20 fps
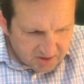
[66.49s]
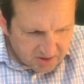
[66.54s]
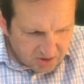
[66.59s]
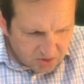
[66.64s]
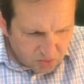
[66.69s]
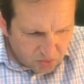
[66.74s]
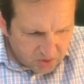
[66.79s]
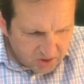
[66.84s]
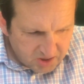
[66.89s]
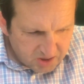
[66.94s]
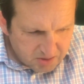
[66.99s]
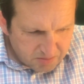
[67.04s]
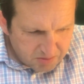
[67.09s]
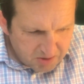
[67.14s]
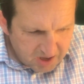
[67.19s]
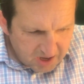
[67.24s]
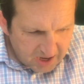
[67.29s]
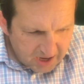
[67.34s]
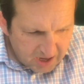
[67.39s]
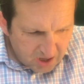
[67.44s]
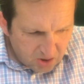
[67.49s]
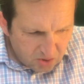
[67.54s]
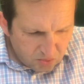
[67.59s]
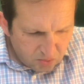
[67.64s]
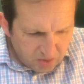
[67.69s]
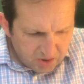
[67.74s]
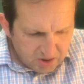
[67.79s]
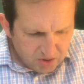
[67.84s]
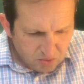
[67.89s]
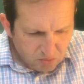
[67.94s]
going to be how
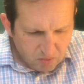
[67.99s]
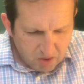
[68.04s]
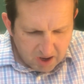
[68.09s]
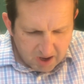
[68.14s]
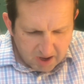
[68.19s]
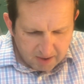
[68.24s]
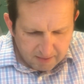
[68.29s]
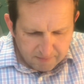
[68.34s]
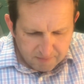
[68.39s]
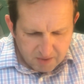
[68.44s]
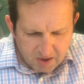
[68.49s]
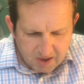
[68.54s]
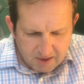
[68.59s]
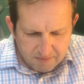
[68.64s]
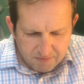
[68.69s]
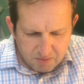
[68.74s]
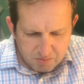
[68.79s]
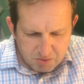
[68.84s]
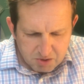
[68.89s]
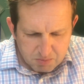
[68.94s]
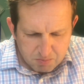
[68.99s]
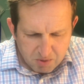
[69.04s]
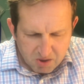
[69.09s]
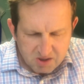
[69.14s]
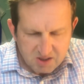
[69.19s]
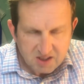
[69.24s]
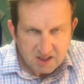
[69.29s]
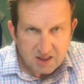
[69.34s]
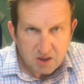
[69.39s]
we derive from this pasuk.